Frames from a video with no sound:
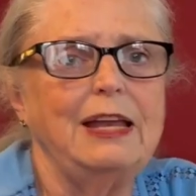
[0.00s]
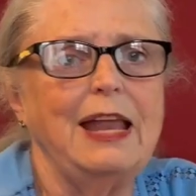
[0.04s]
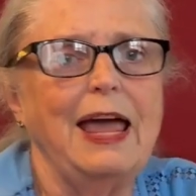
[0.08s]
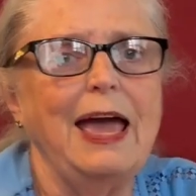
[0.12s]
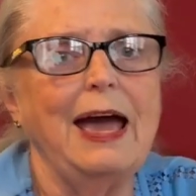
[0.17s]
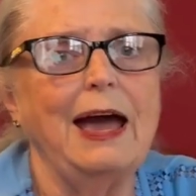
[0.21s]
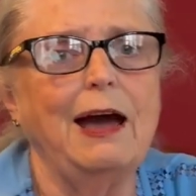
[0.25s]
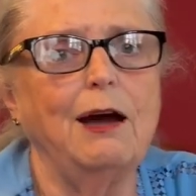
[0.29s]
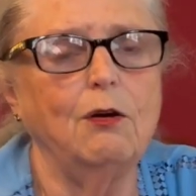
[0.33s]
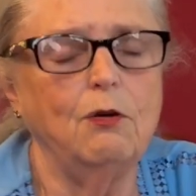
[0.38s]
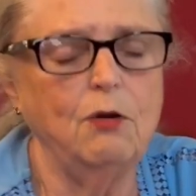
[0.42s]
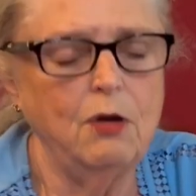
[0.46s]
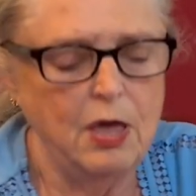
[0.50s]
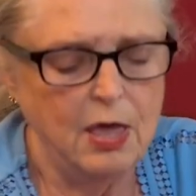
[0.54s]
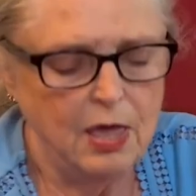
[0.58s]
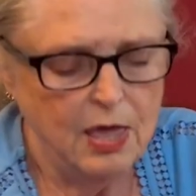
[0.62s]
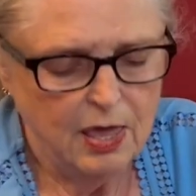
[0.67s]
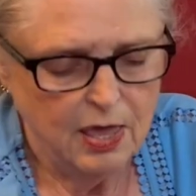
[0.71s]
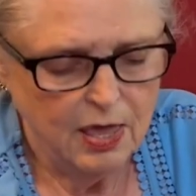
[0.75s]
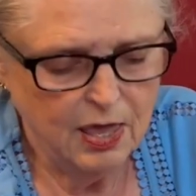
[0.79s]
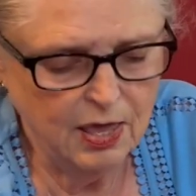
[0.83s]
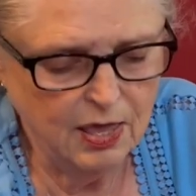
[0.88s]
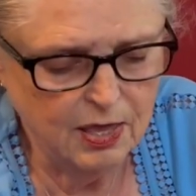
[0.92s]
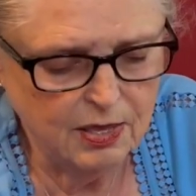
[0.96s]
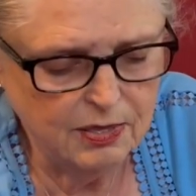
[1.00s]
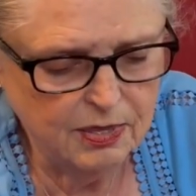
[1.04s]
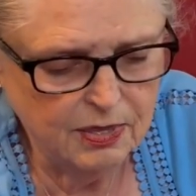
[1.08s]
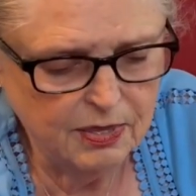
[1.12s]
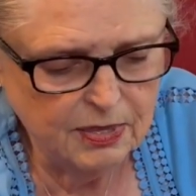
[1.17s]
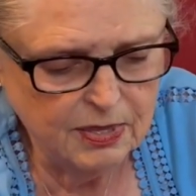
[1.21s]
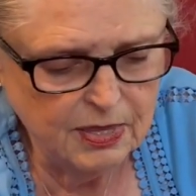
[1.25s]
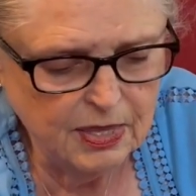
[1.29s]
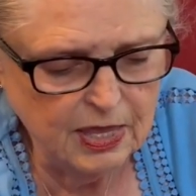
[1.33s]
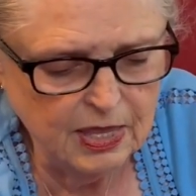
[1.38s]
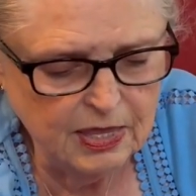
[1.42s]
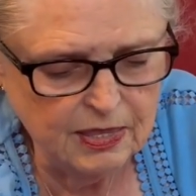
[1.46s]
now in
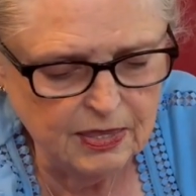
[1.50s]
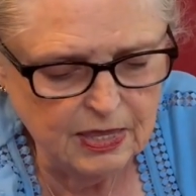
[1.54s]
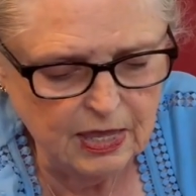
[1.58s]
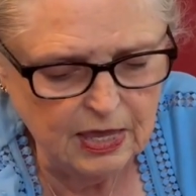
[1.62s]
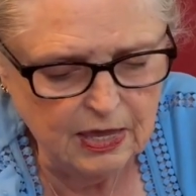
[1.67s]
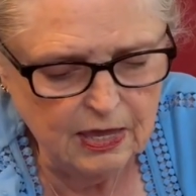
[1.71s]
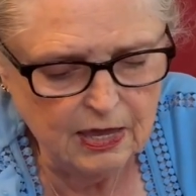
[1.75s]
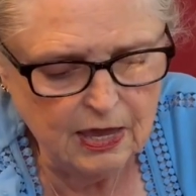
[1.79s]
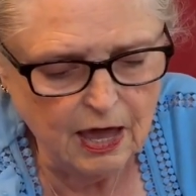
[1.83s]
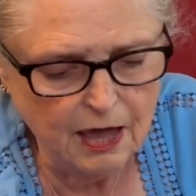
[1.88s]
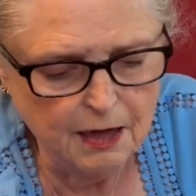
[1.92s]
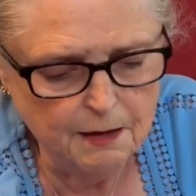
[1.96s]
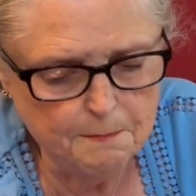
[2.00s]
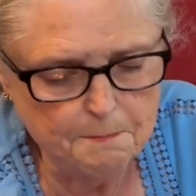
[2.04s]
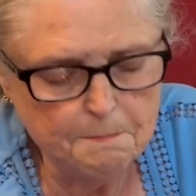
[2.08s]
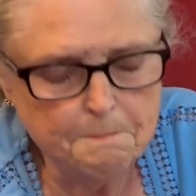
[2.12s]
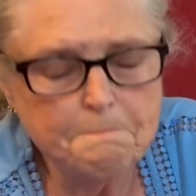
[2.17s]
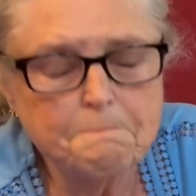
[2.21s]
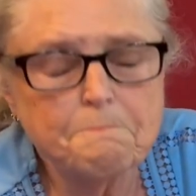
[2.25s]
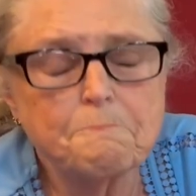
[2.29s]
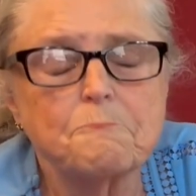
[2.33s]
the